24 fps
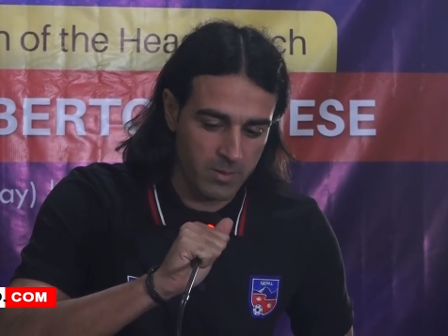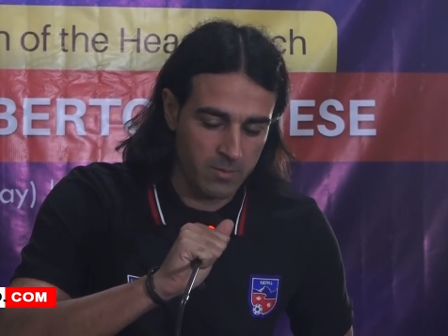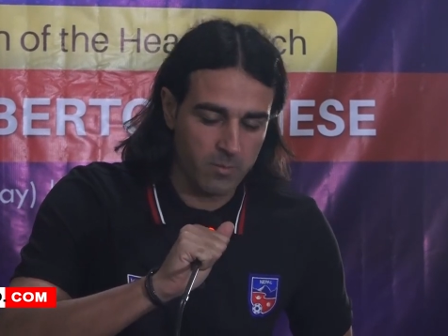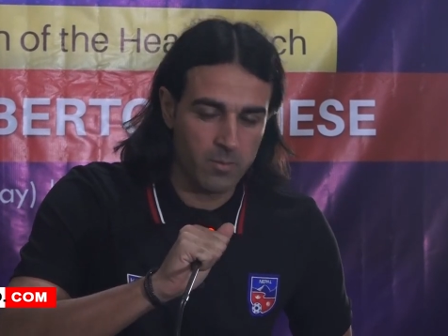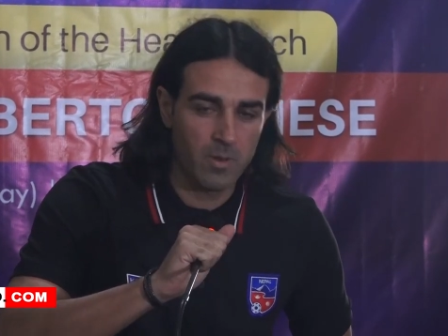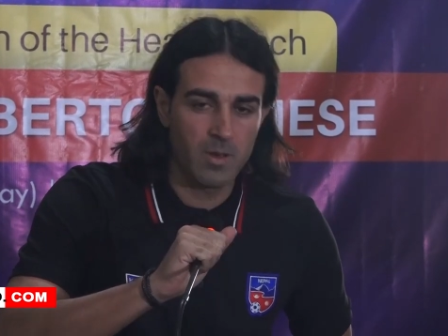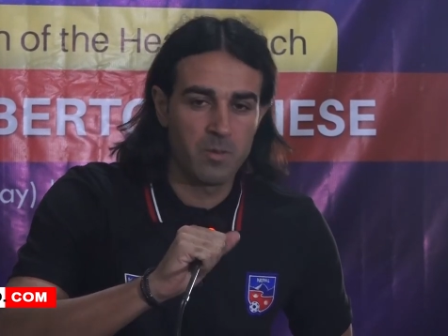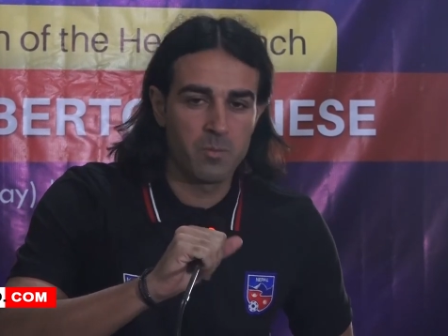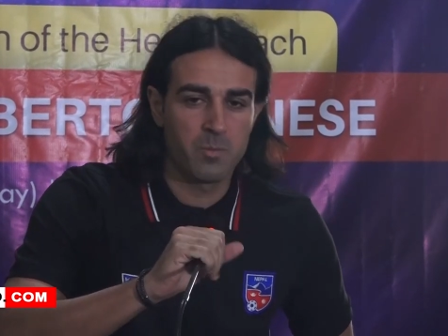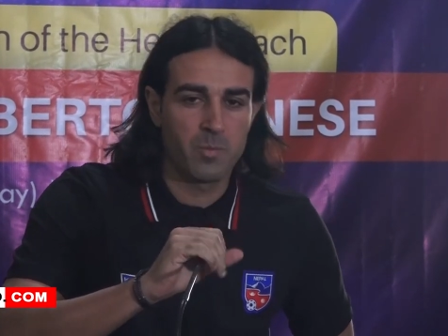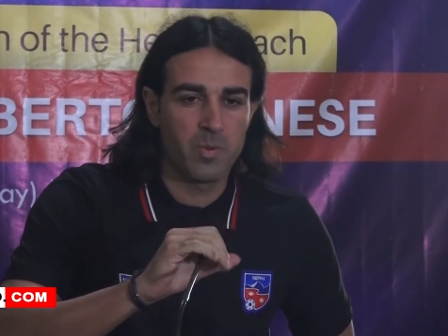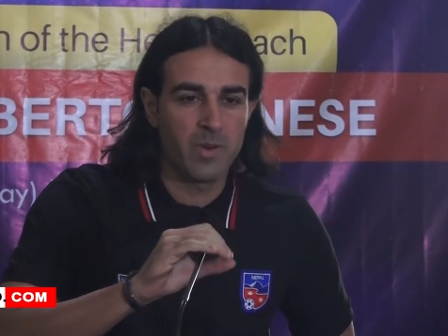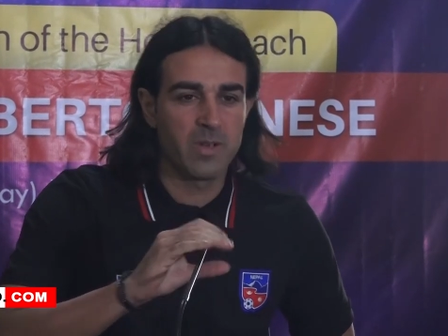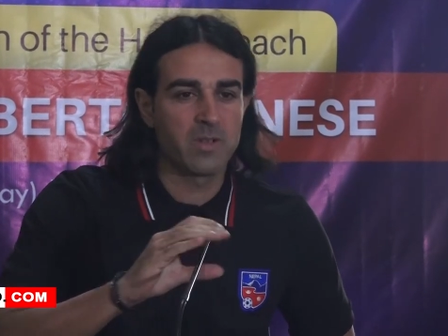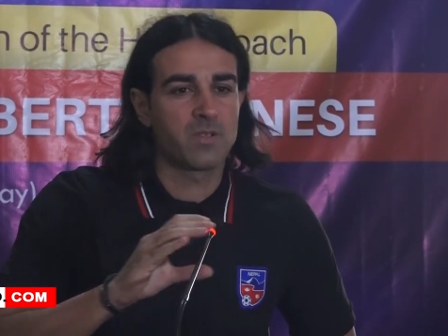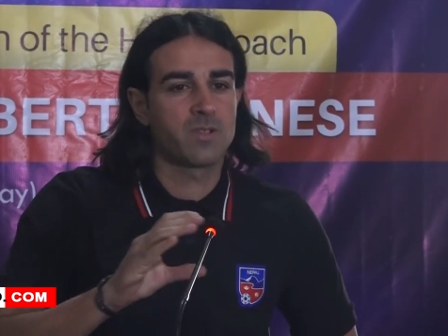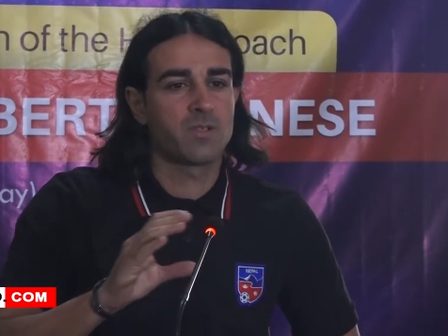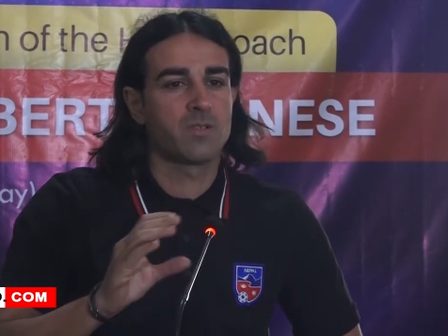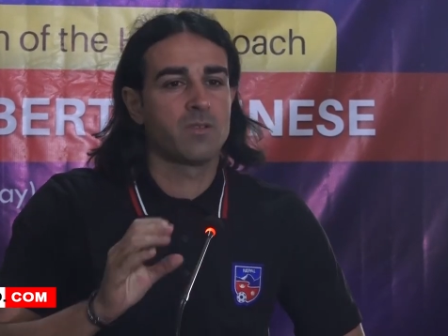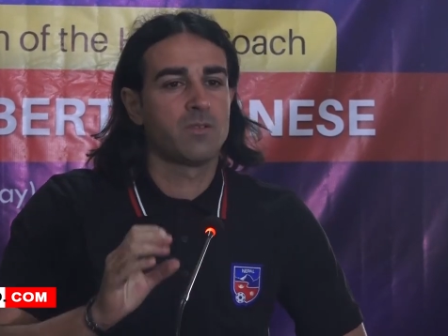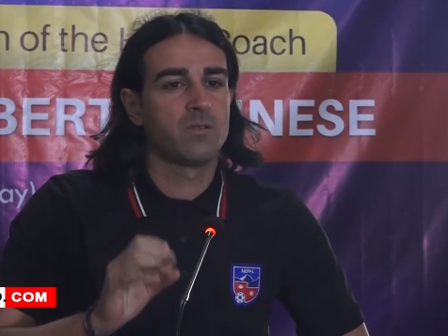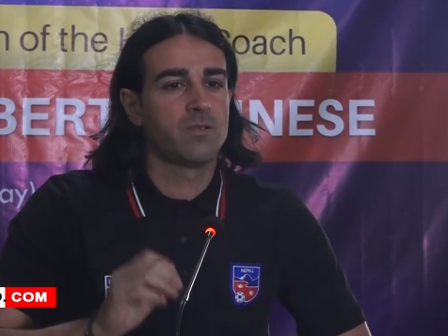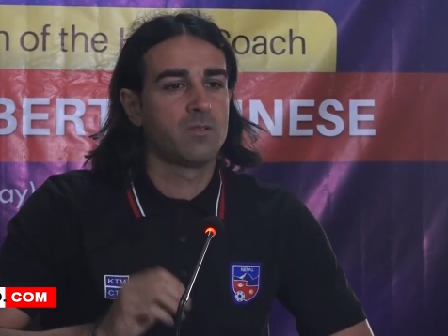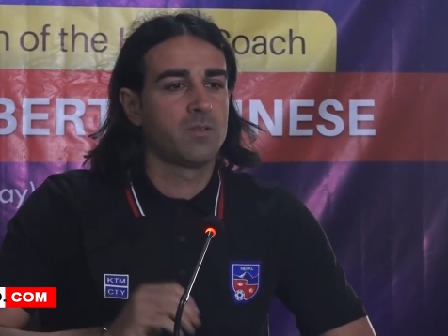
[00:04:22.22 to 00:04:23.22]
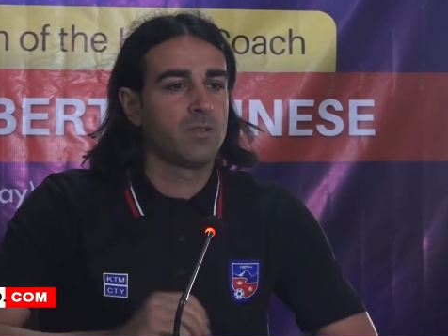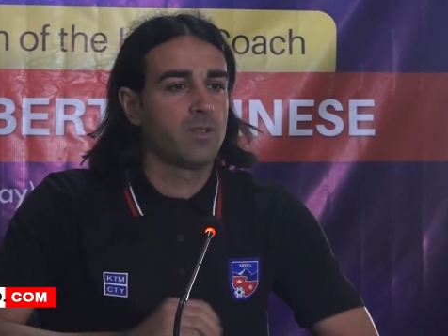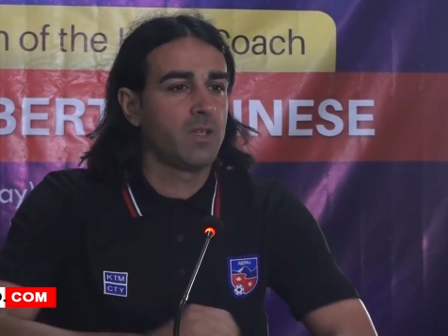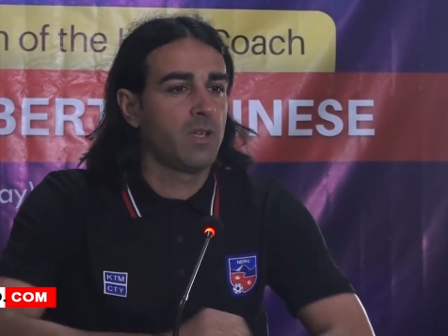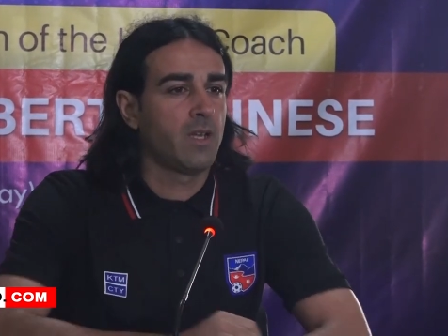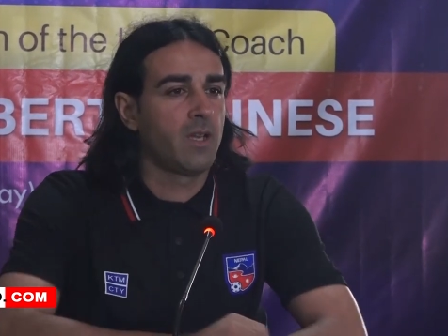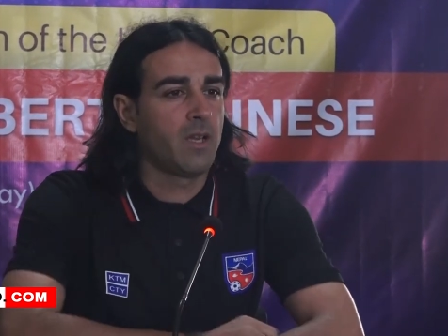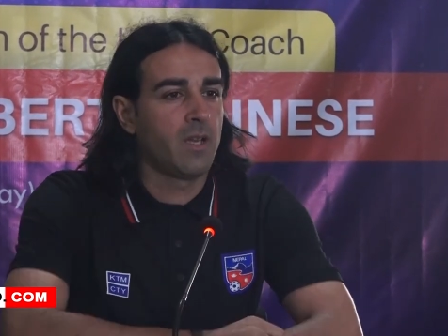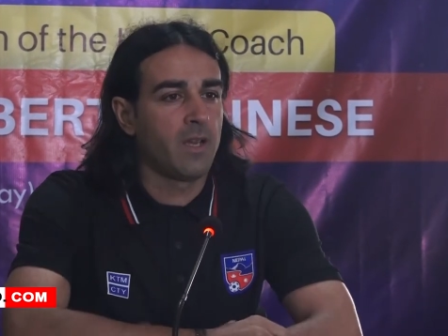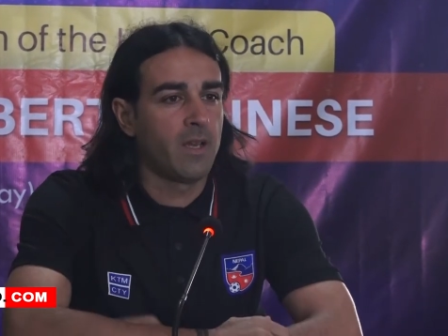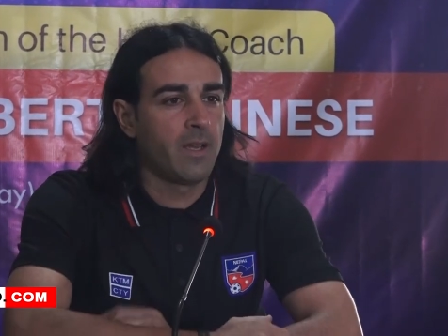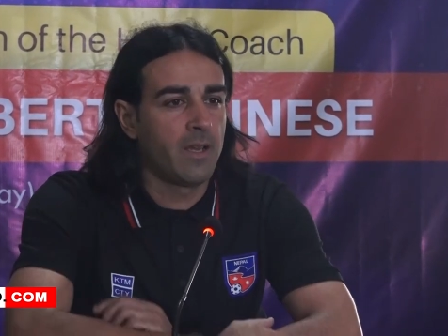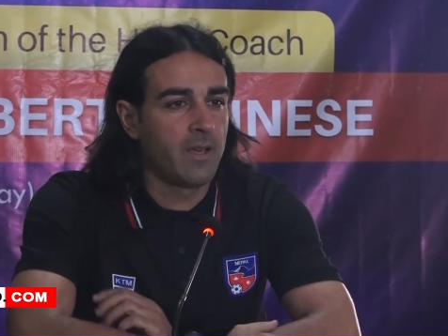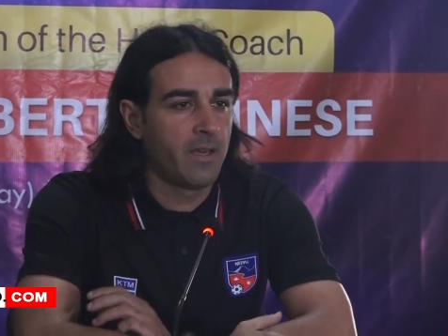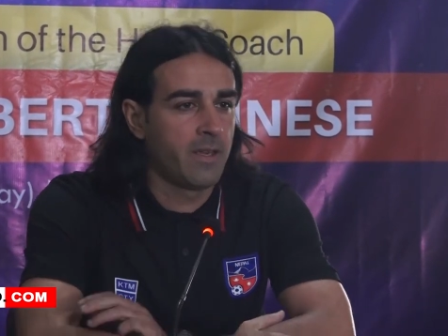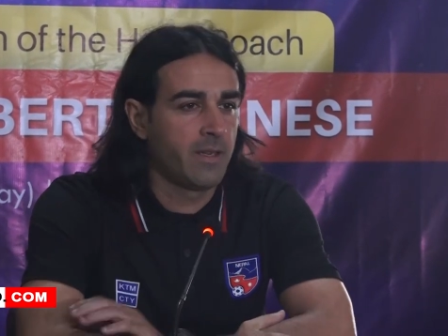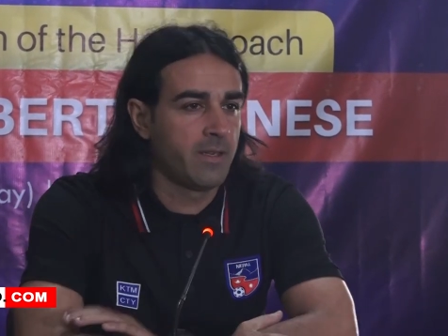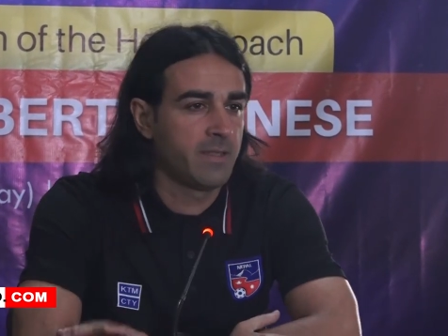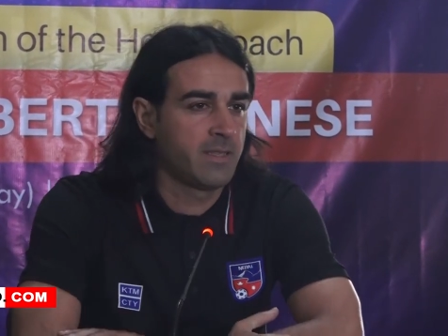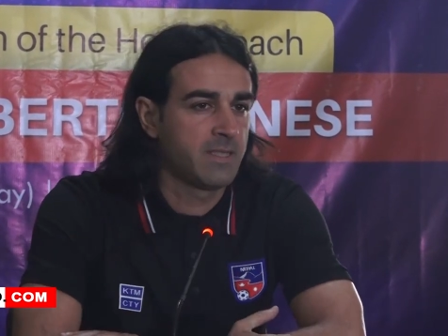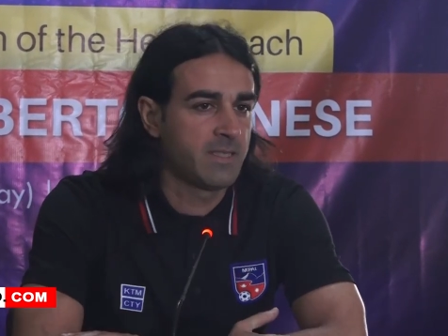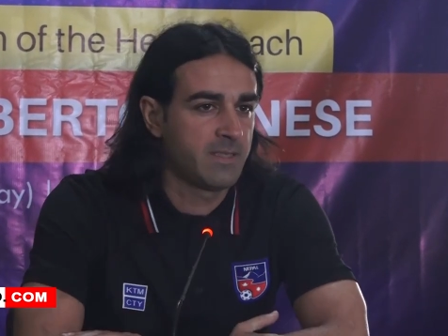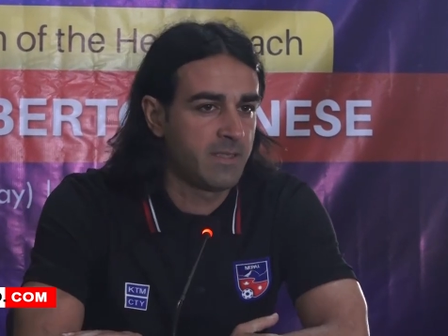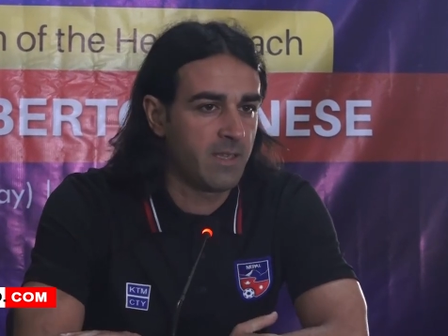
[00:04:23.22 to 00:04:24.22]
one person
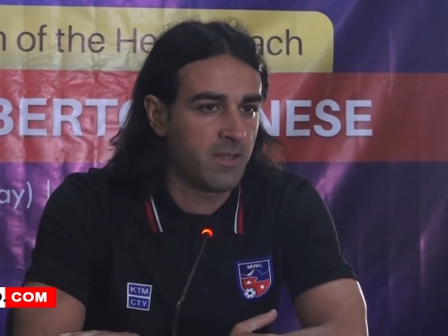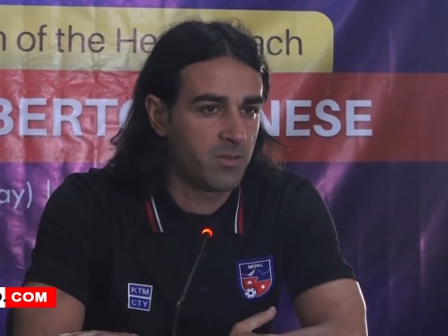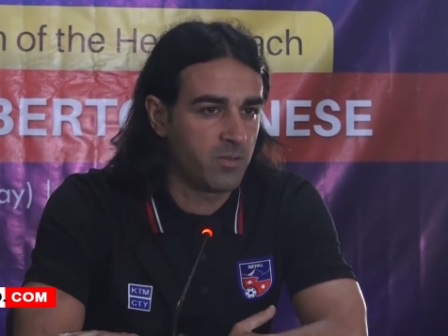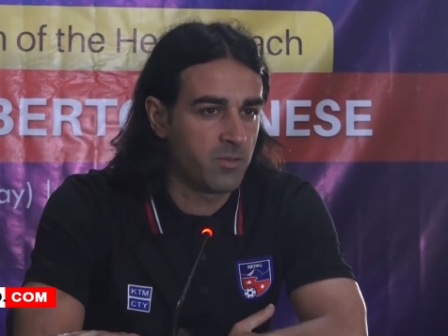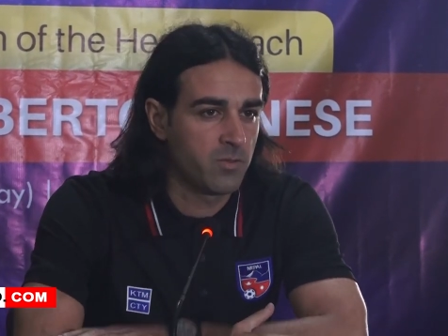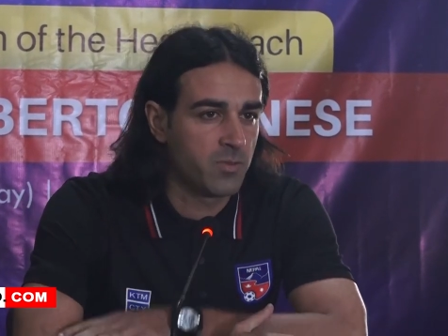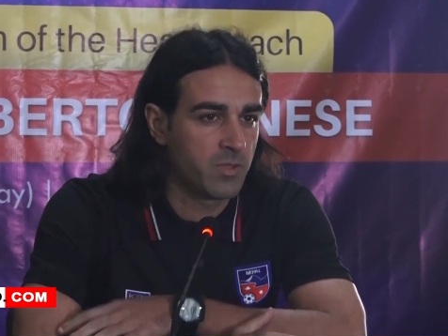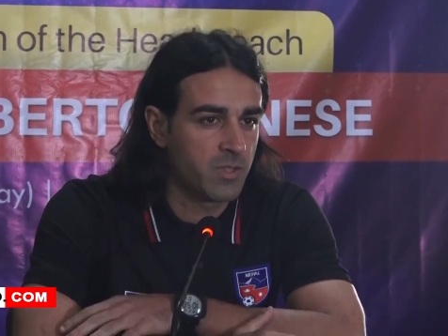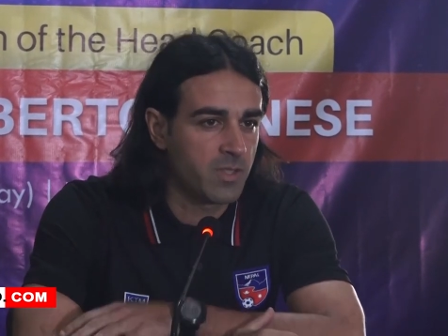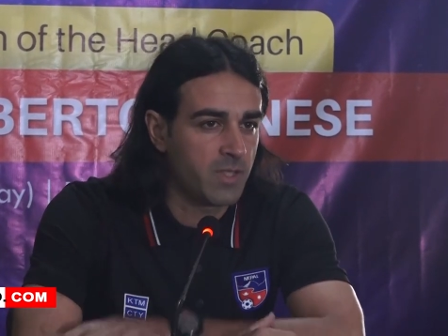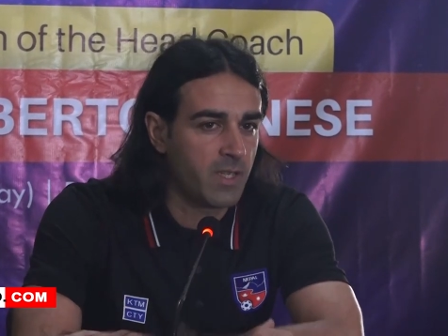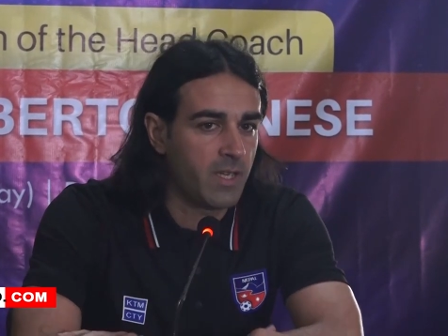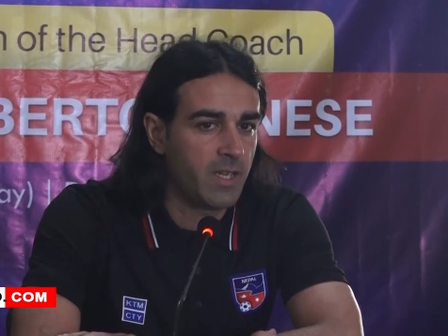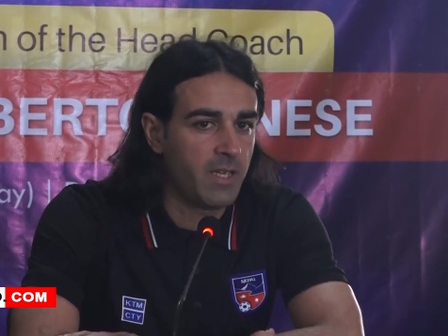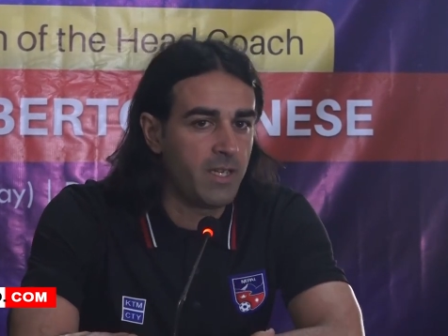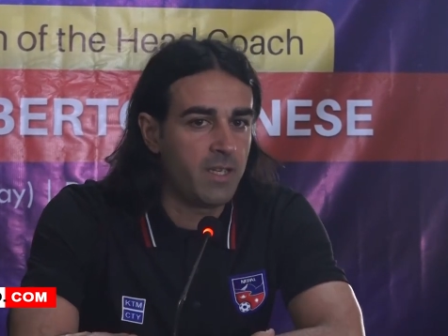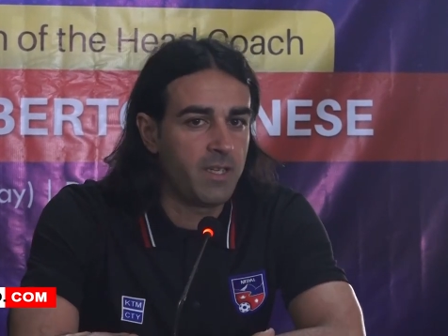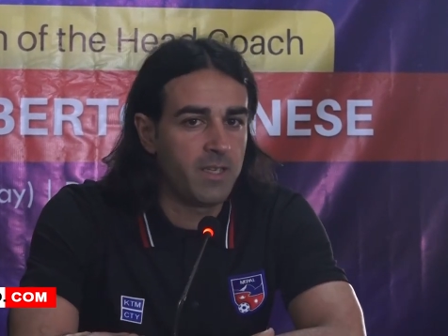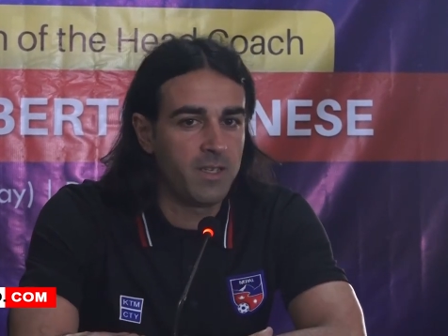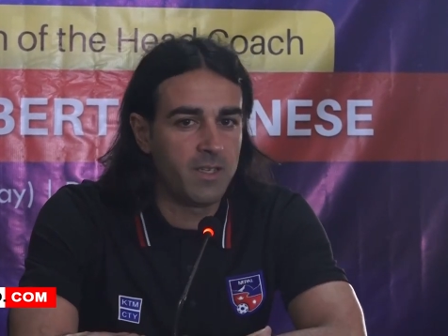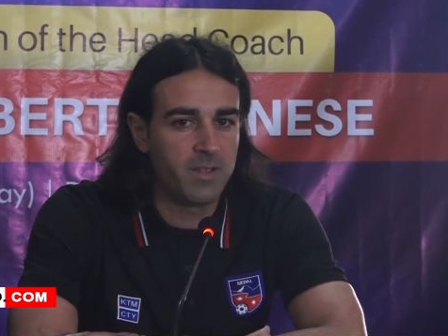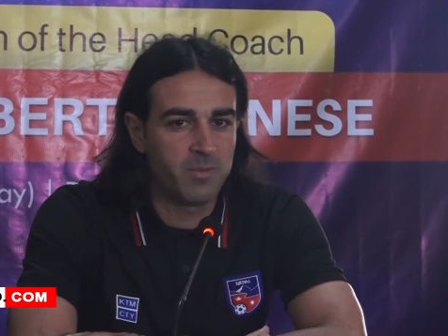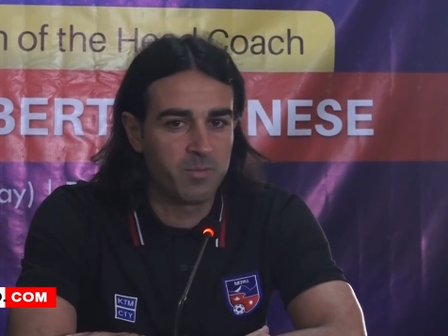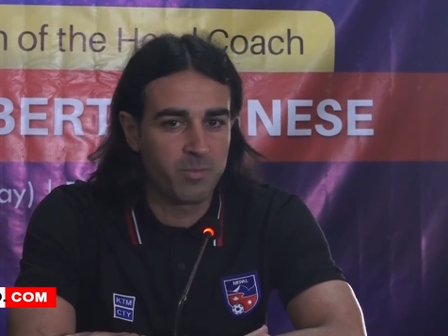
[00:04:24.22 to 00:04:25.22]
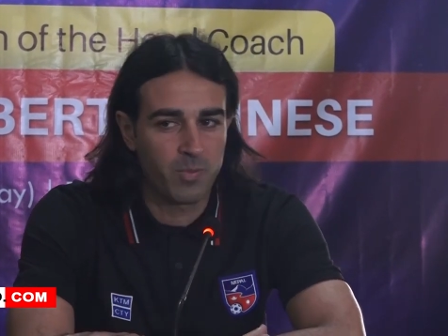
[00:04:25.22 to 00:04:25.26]
start to say